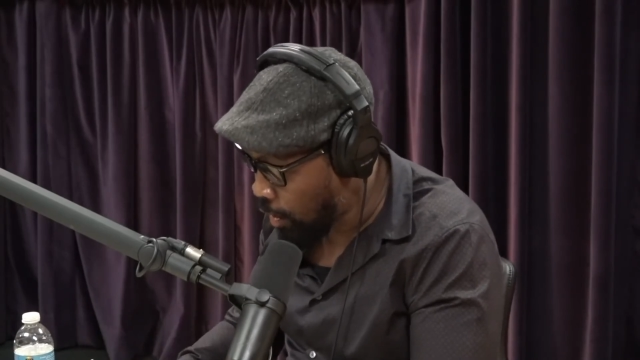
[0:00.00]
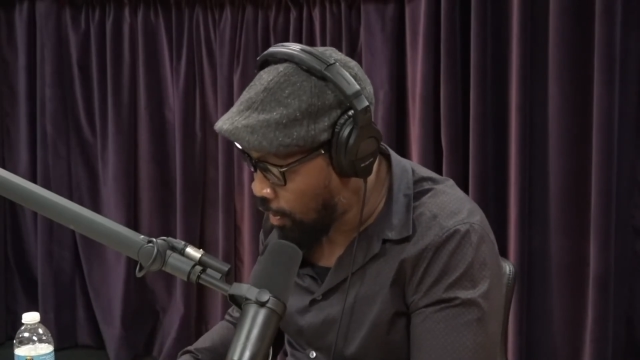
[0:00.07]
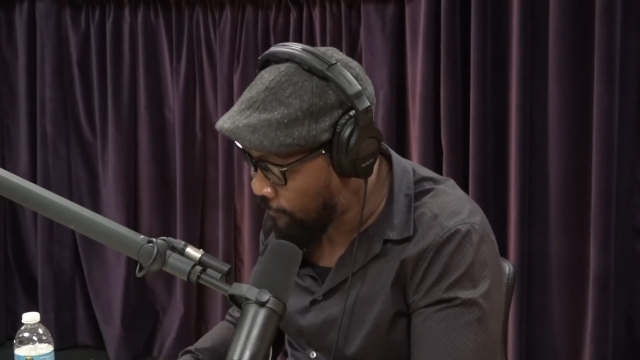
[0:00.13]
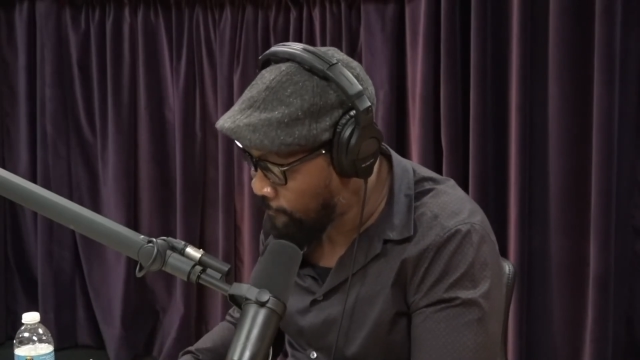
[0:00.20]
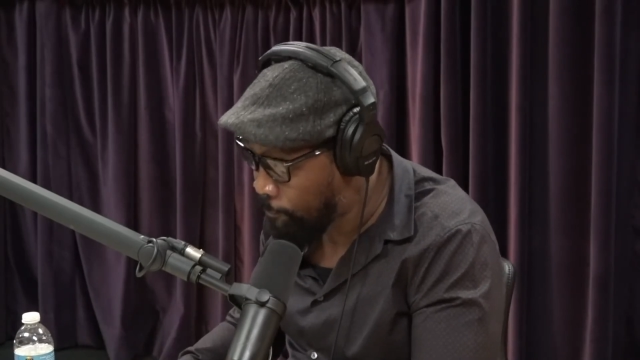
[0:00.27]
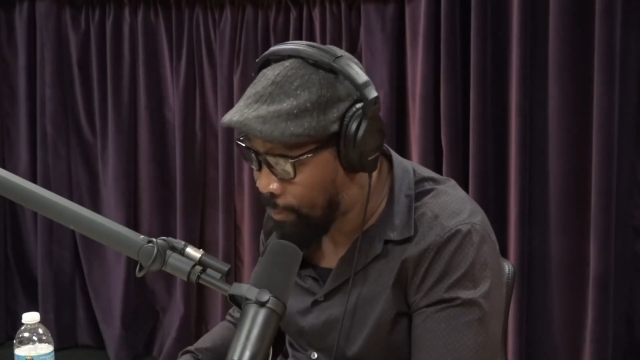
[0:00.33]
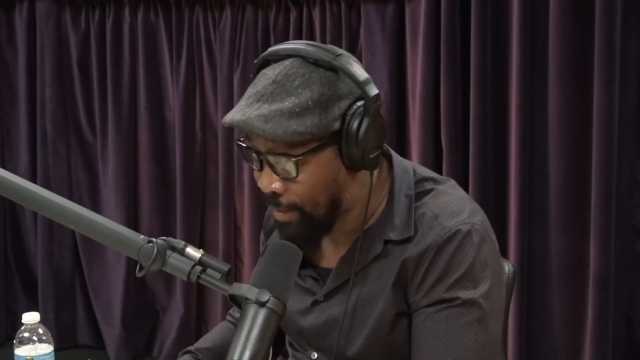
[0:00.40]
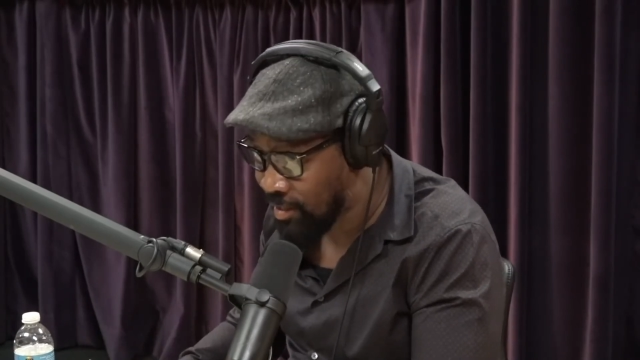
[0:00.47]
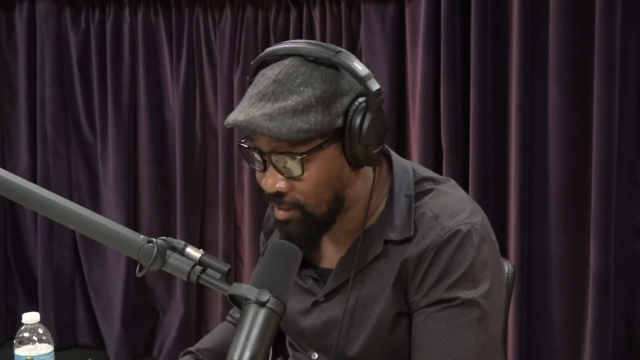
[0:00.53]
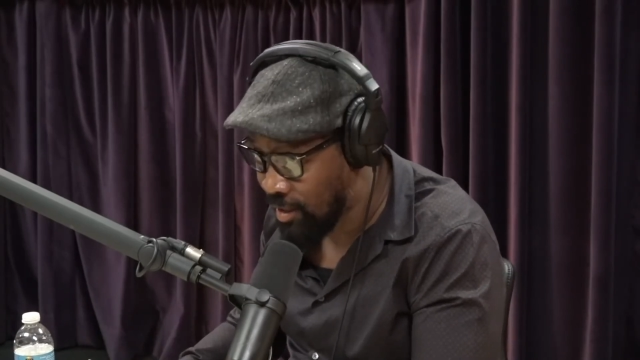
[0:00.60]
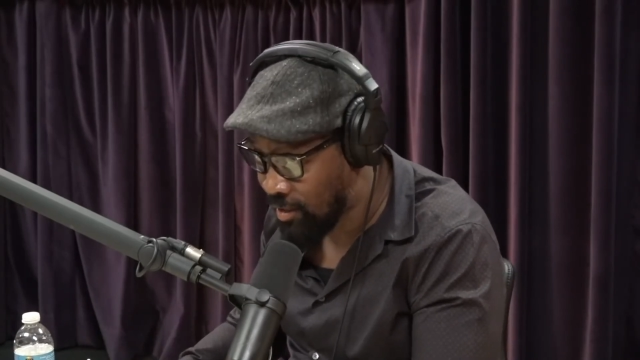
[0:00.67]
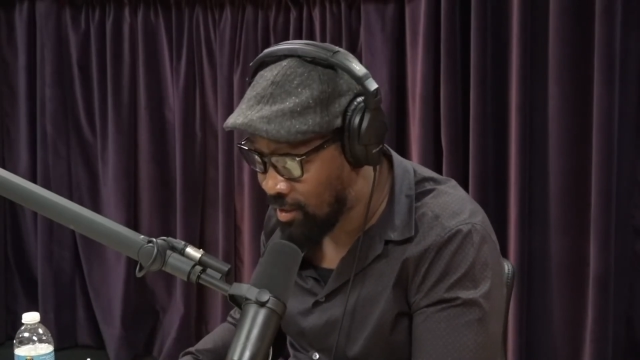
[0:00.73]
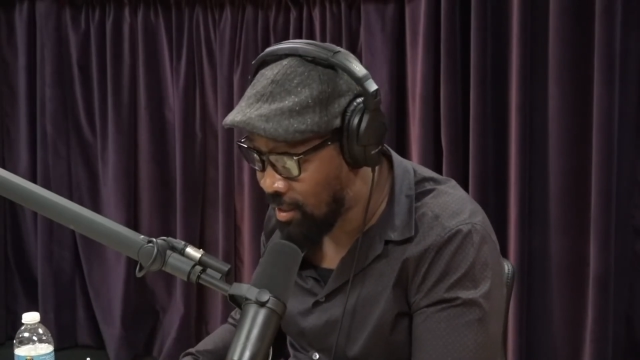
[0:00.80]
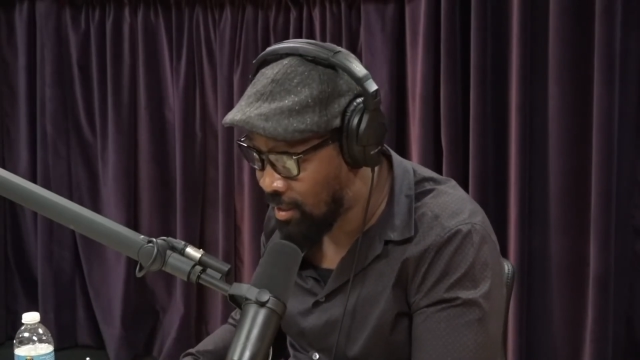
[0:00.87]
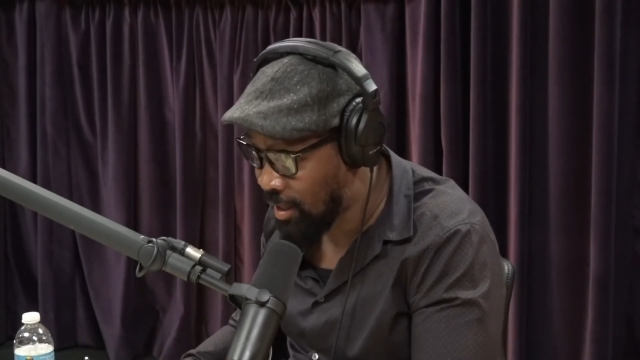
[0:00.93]
of
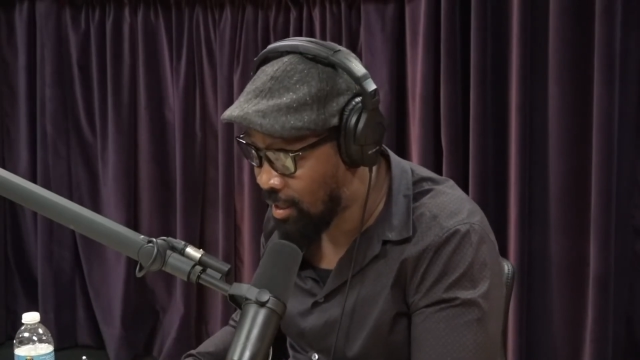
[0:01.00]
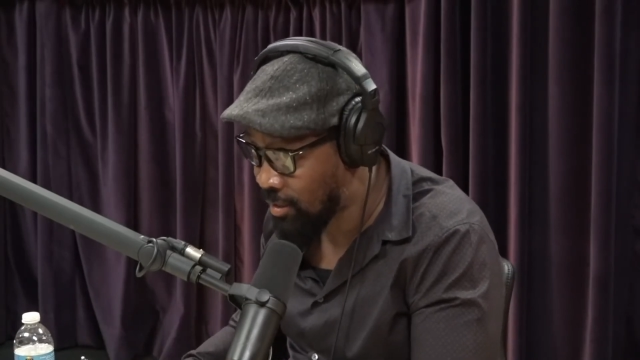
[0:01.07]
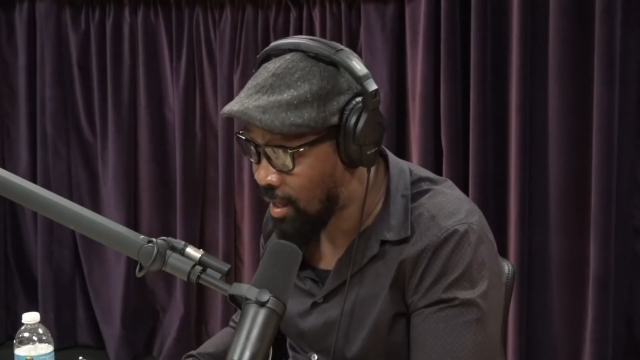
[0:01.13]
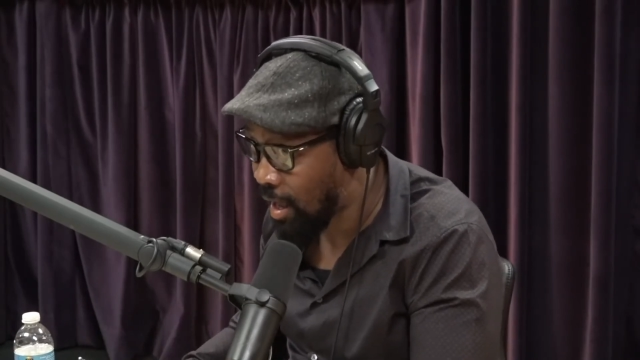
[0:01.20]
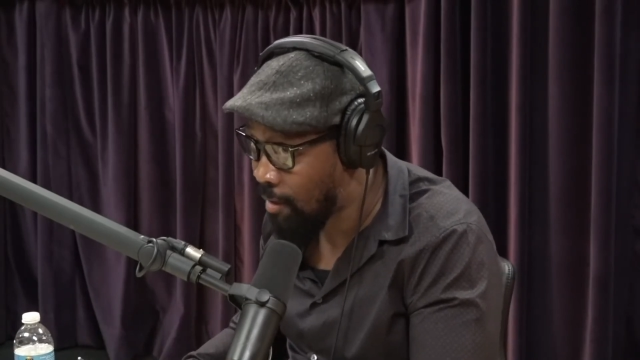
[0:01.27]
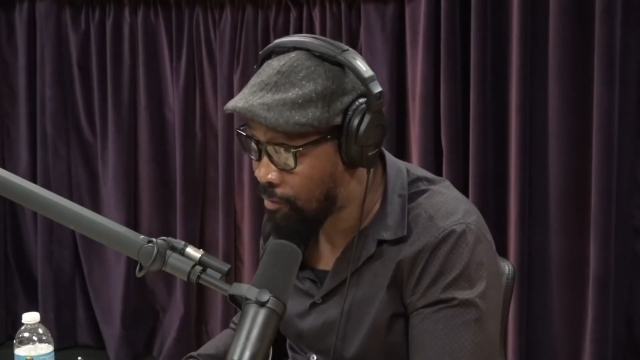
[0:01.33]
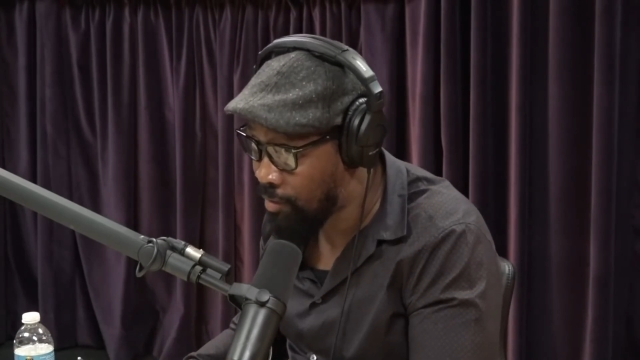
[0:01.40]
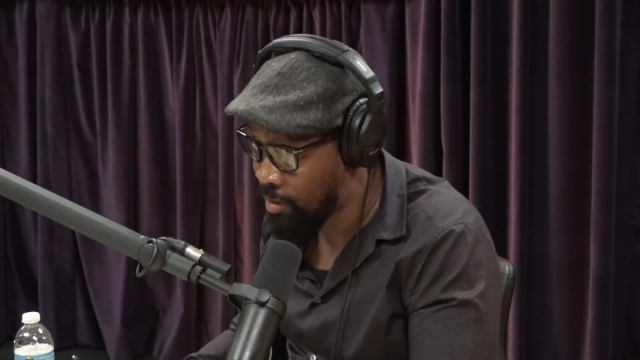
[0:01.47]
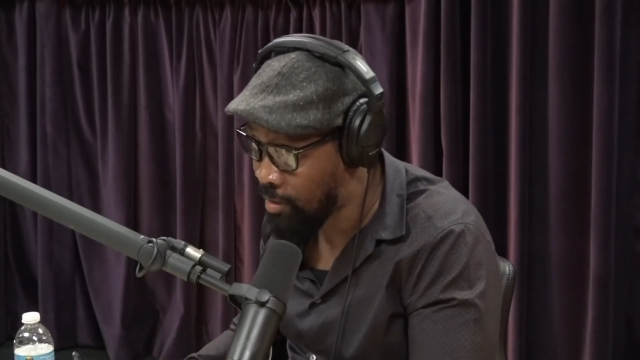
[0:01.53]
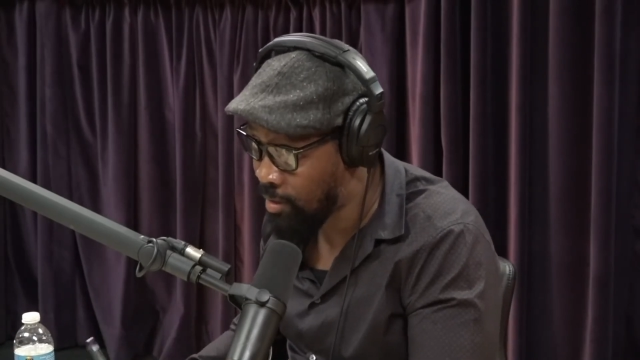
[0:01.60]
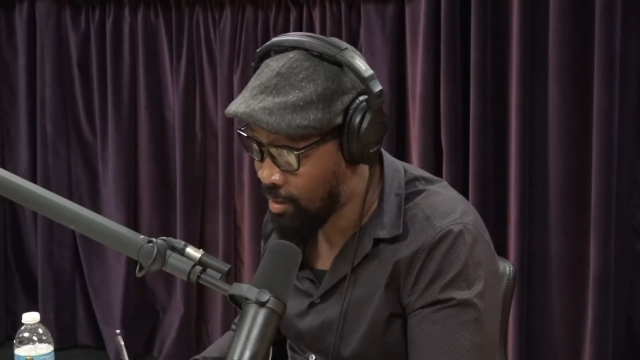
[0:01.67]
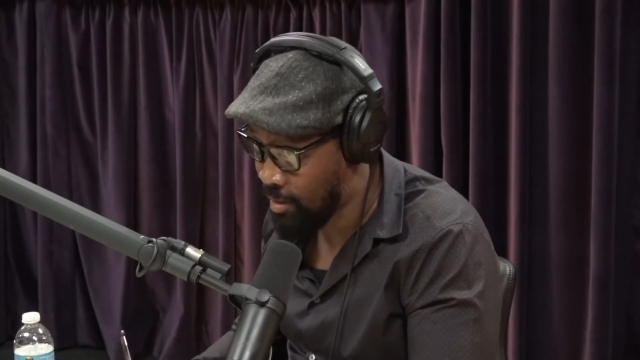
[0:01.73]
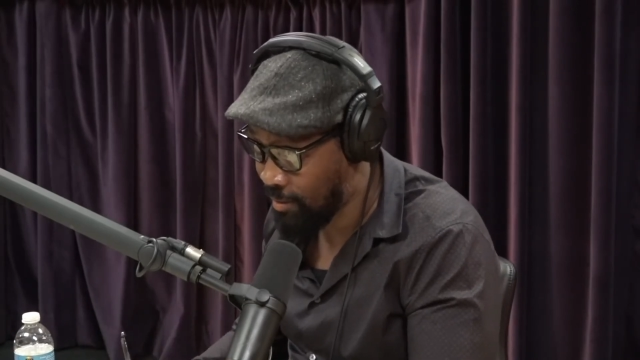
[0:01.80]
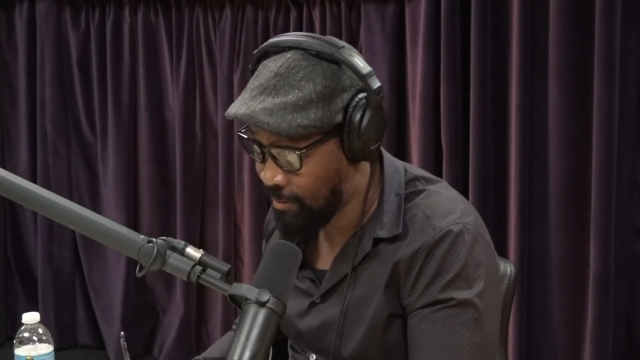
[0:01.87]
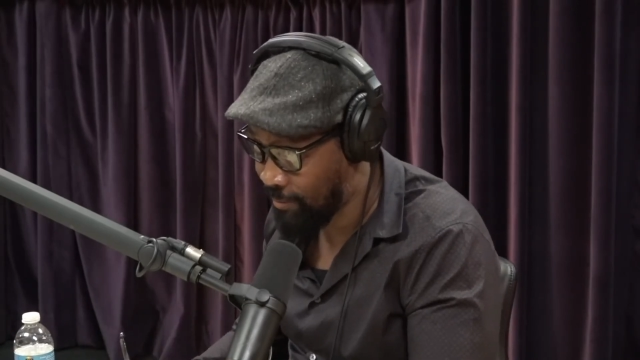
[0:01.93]
business it does every
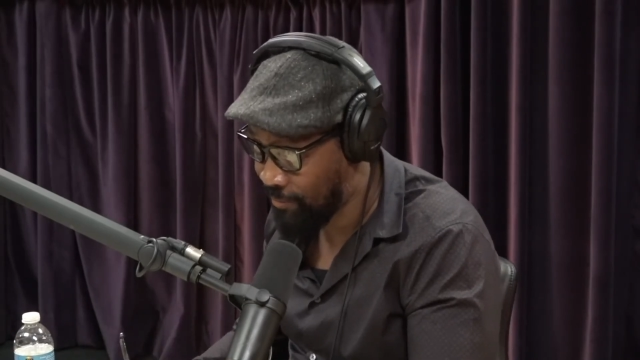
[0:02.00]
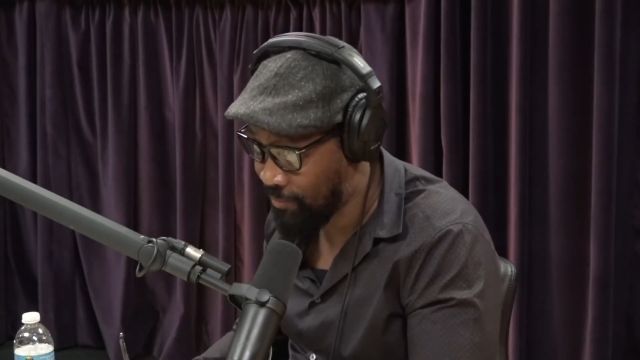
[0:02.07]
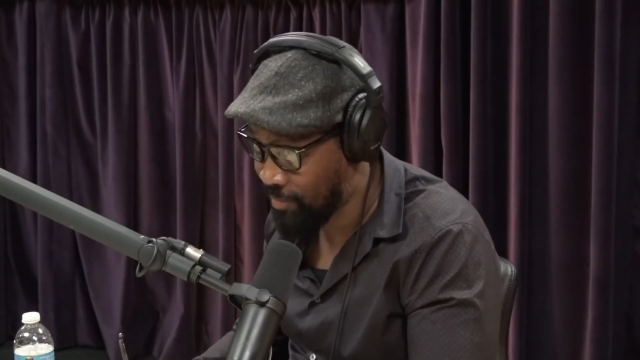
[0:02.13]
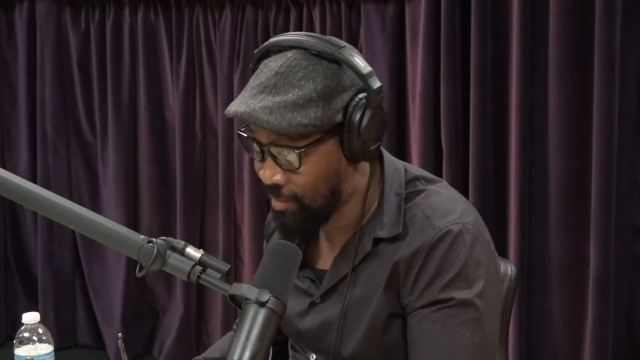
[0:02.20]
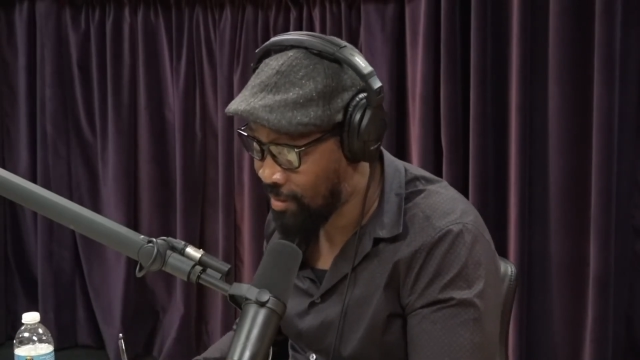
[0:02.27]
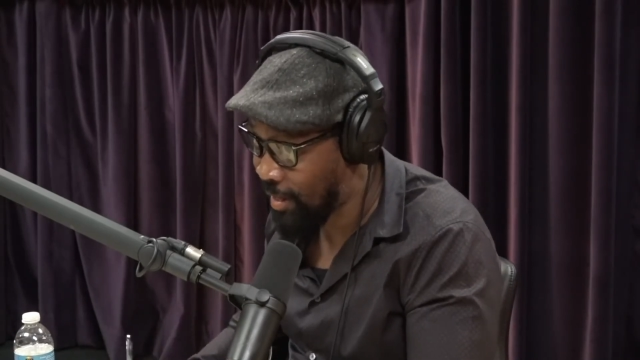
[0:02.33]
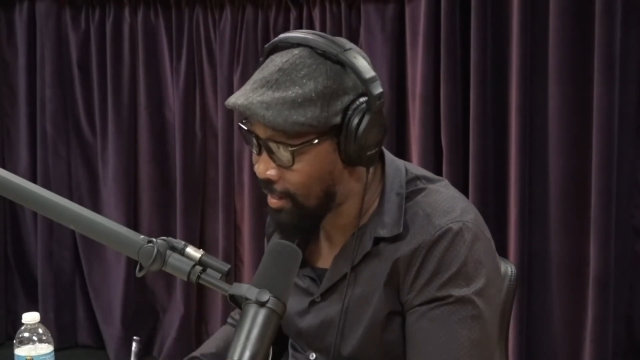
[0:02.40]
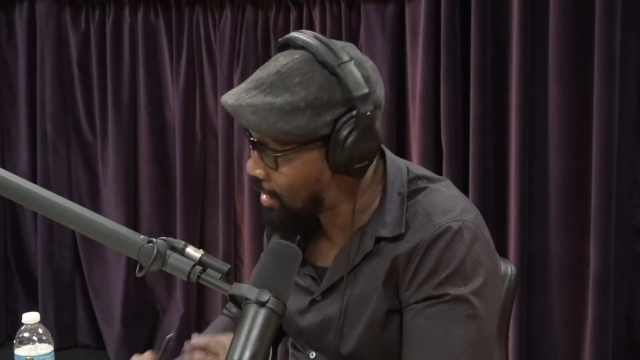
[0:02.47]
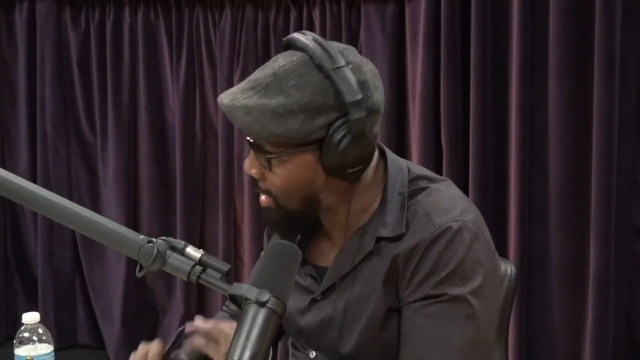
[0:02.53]
year. Like